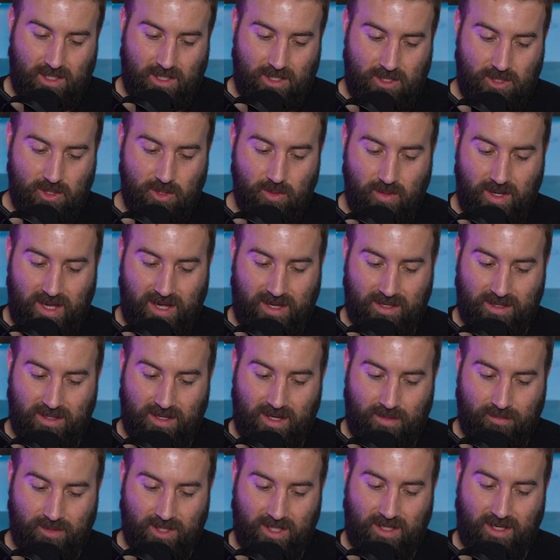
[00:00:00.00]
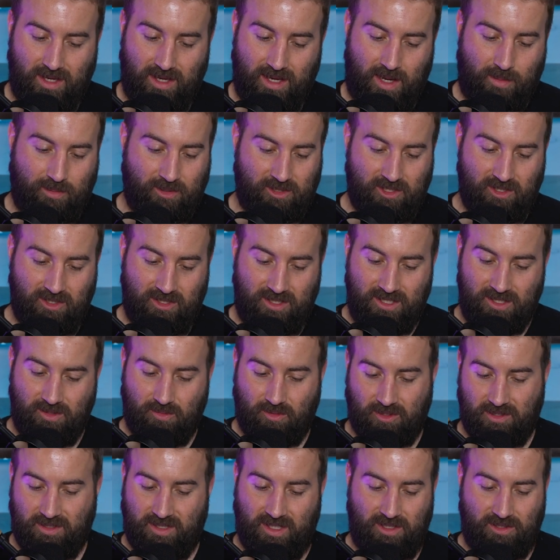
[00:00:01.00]
New economic opportunities
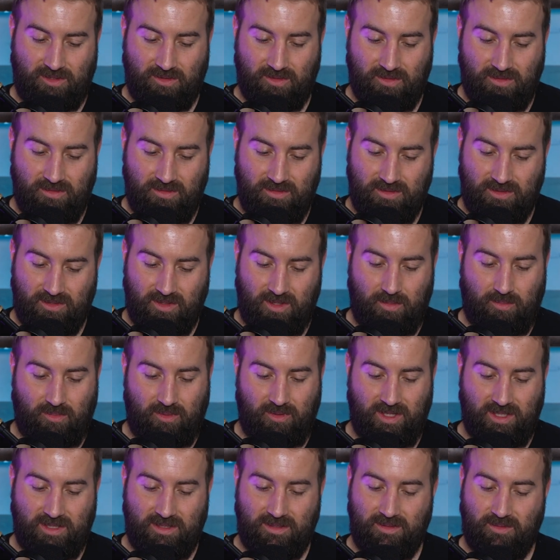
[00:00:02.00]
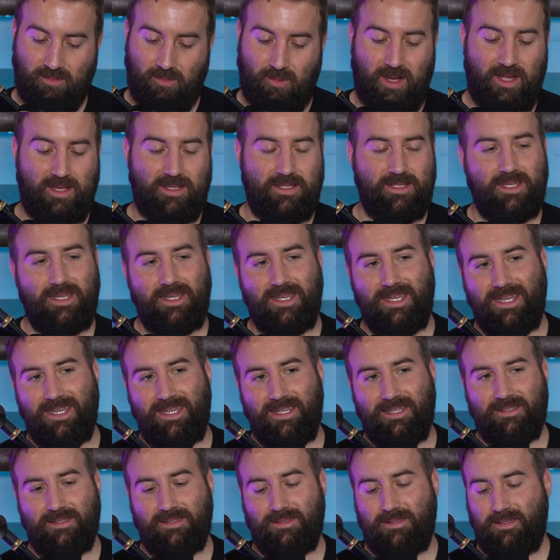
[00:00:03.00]
were essential, so the Brits went
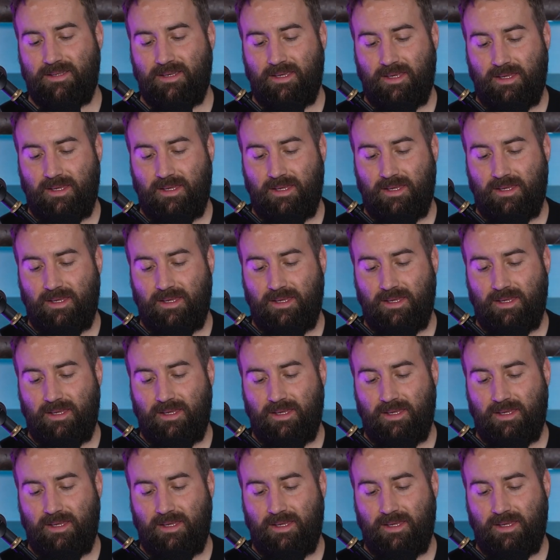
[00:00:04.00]
east.